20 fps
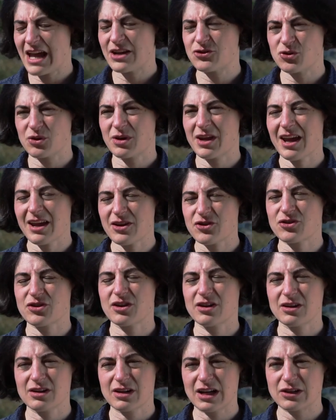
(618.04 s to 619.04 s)

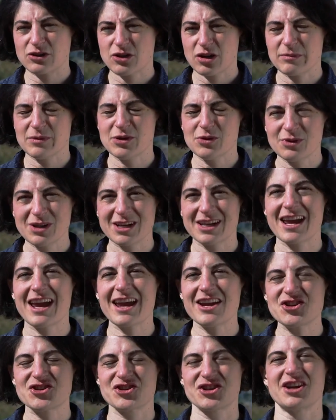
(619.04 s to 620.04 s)
Education and
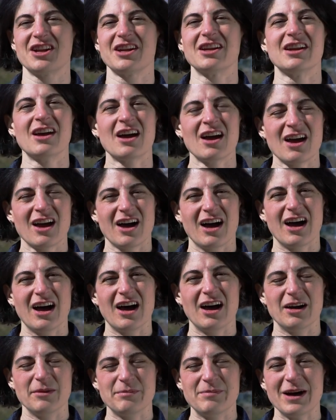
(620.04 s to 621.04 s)
communication
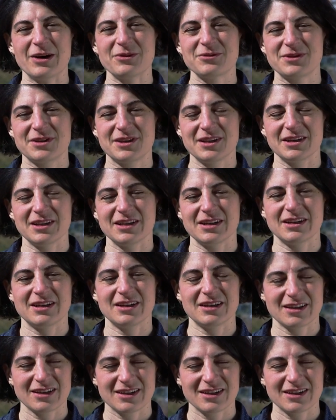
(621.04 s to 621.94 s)
about the